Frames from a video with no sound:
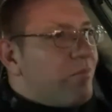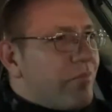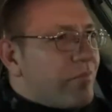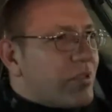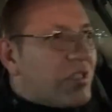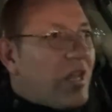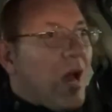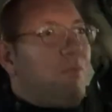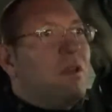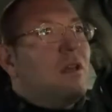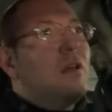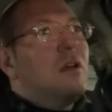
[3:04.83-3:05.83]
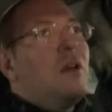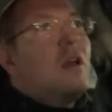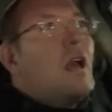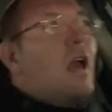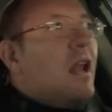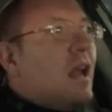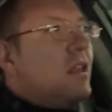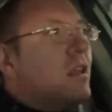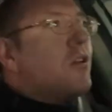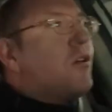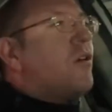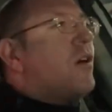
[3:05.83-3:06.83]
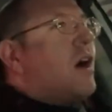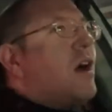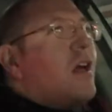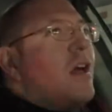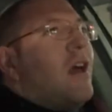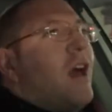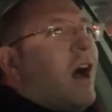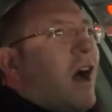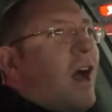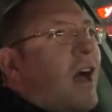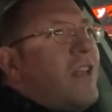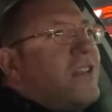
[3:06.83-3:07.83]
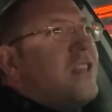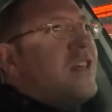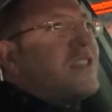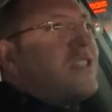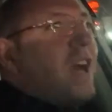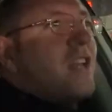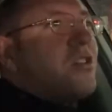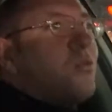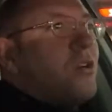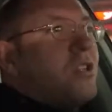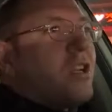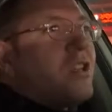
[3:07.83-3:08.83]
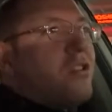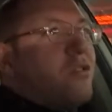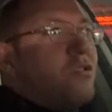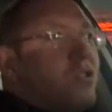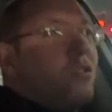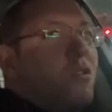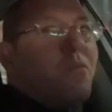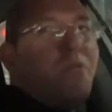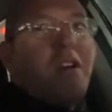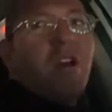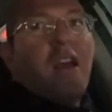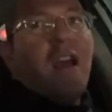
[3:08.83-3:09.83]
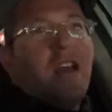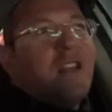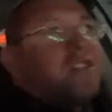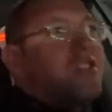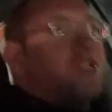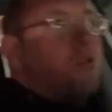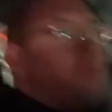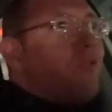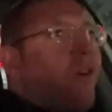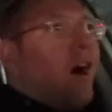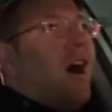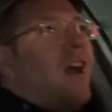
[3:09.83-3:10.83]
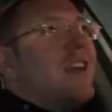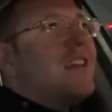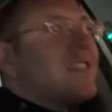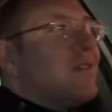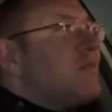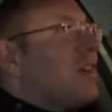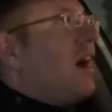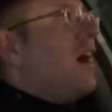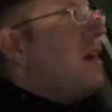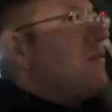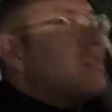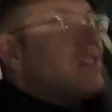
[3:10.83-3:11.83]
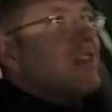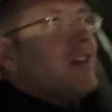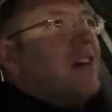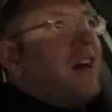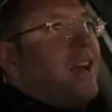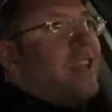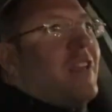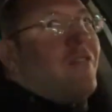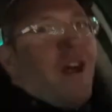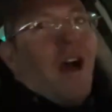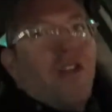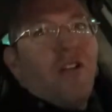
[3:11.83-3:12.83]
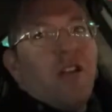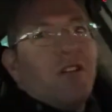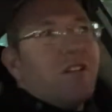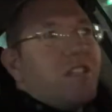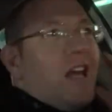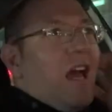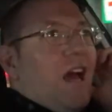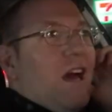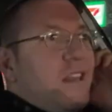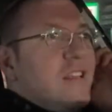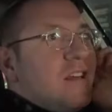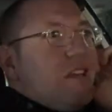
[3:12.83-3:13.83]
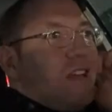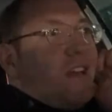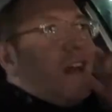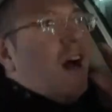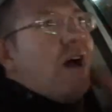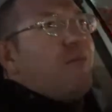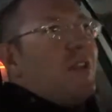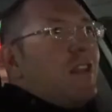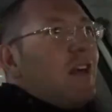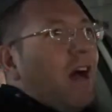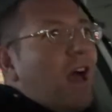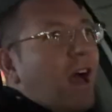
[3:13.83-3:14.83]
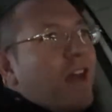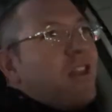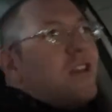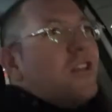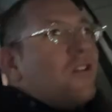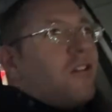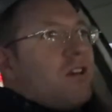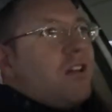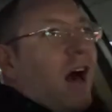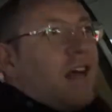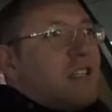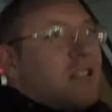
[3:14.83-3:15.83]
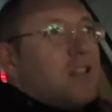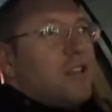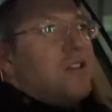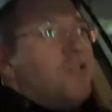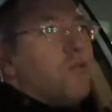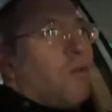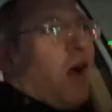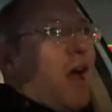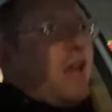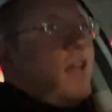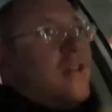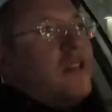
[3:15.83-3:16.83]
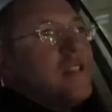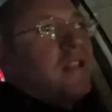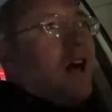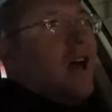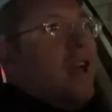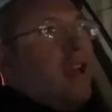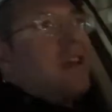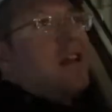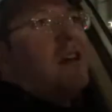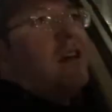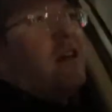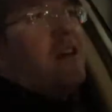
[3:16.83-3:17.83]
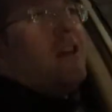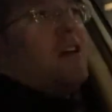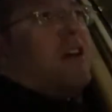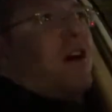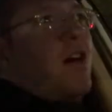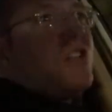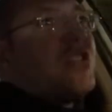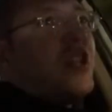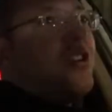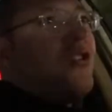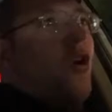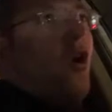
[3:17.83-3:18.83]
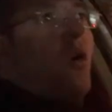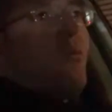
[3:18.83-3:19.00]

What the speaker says: snappy. And you know, to the extent to which like YouTube is stupefying sometimes, like even I don't understand. I mean, I think, you know, the classic thing to do, right, is like sit in your home,